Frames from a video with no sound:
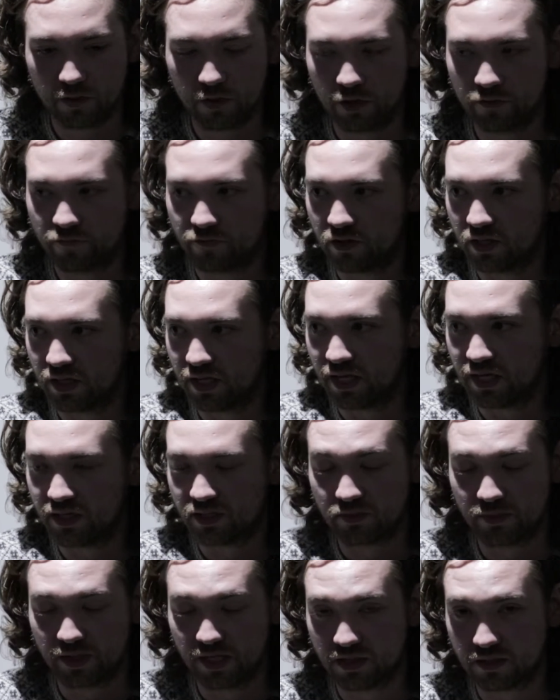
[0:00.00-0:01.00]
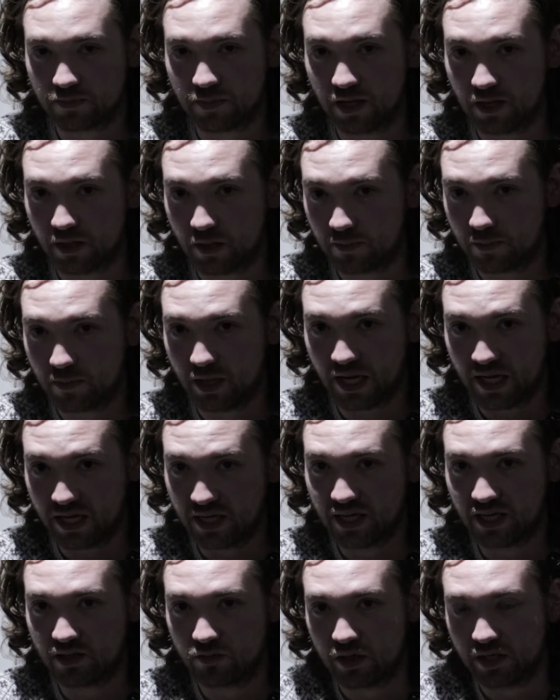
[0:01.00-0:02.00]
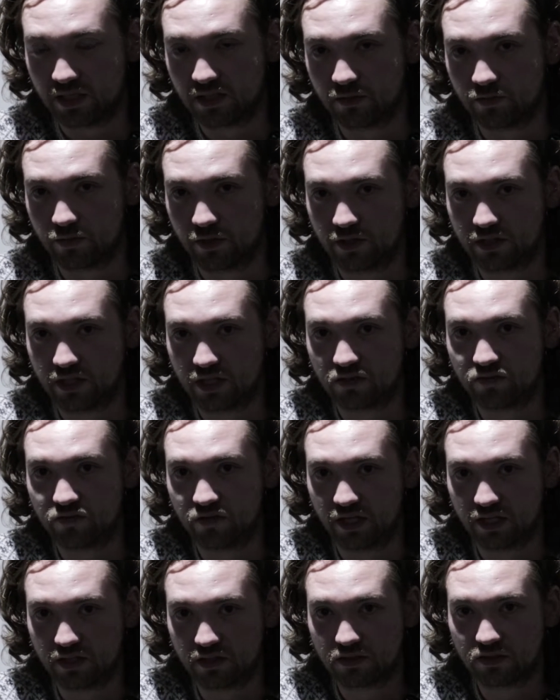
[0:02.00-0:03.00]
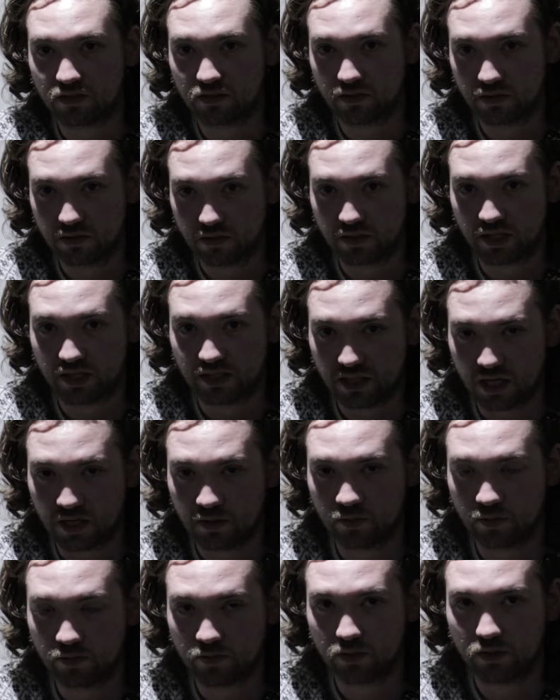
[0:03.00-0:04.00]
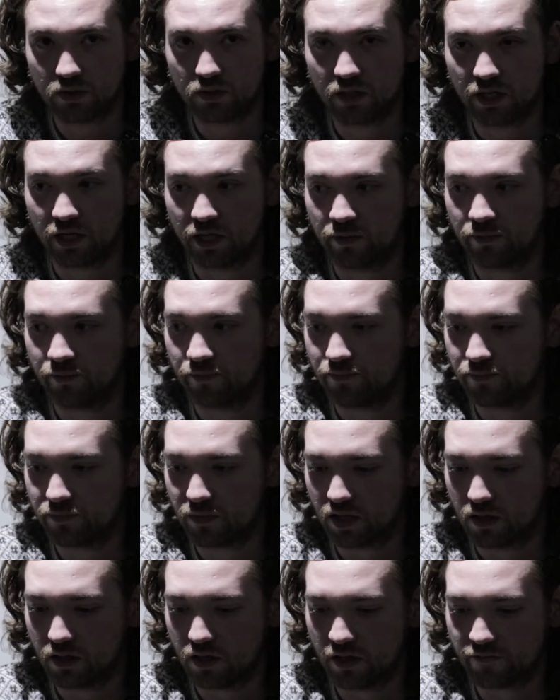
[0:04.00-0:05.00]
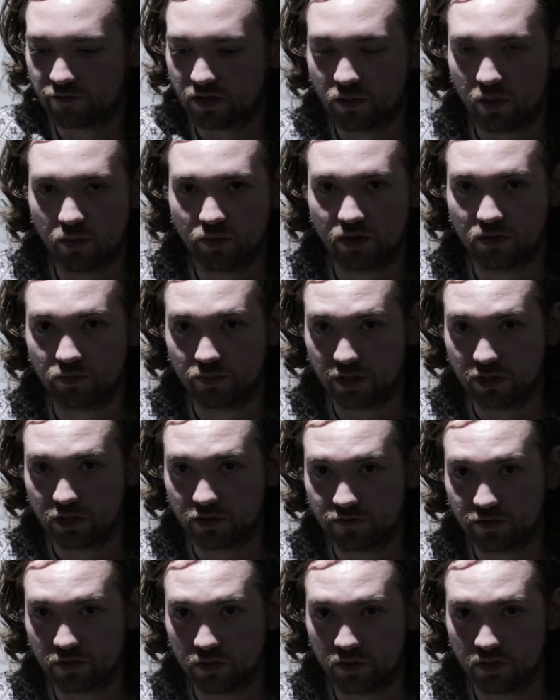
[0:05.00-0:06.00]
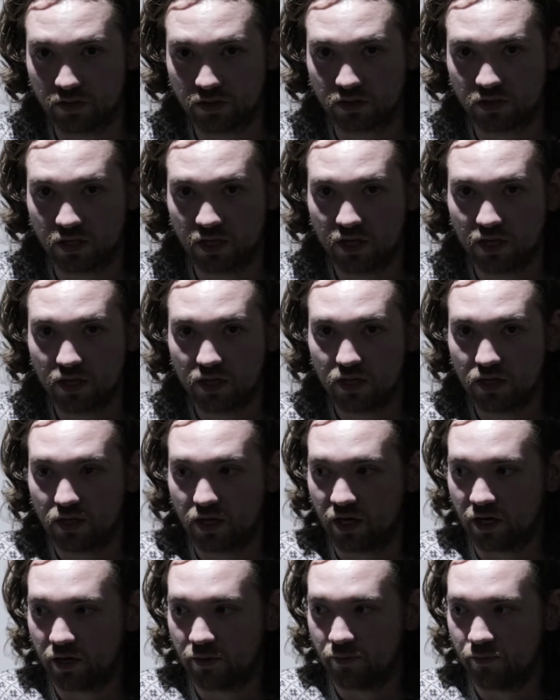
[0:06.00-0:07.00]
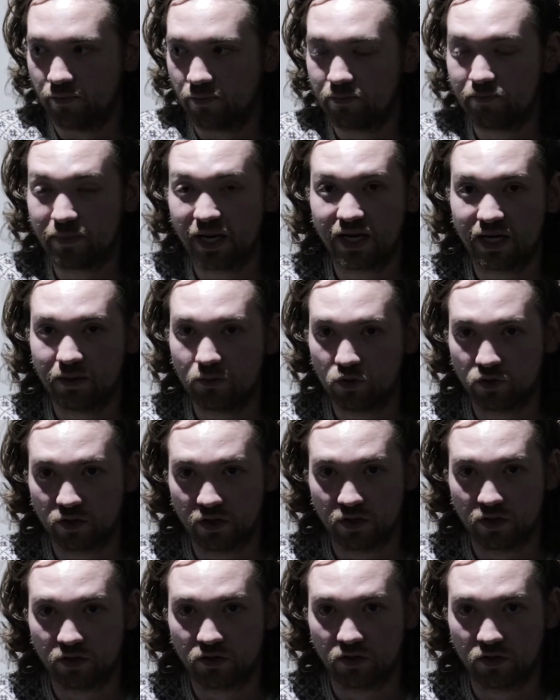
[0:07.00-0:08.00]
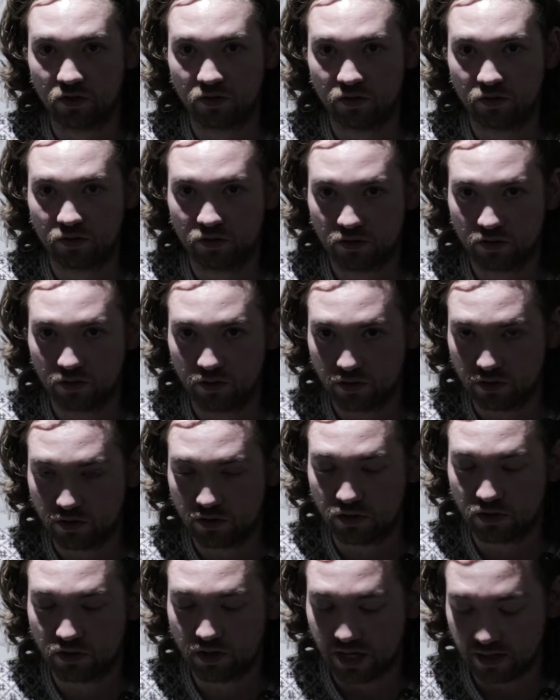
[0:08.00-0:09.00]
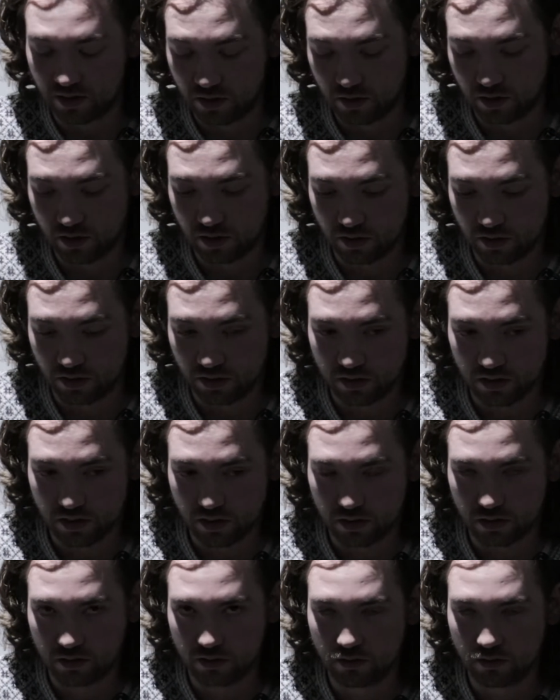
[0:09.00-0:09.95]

over the years, I mean, it's about an 8-year writing process for this album. I've come up with a bunch of songs, many more than that